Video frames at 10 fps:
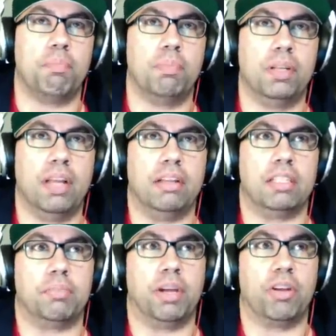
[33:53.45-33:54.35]
and
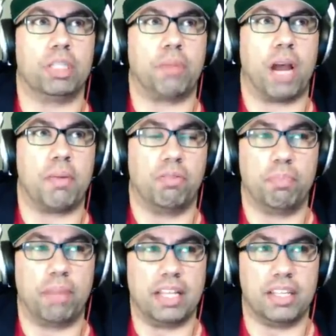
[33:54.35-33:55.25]
Superior Spider-Man won't be
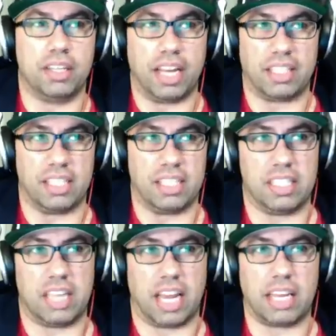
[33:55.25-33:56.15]
until like the
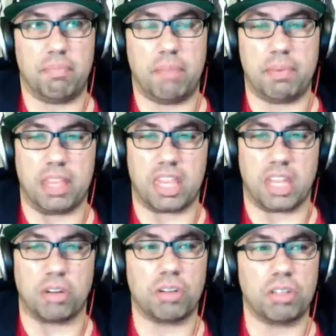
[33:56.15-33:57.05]
second, maybe
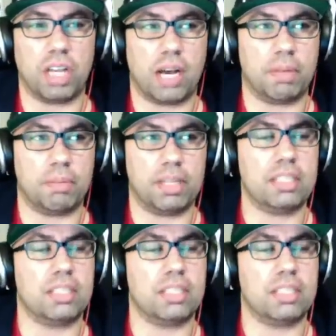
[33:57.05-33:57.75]
third omnibus.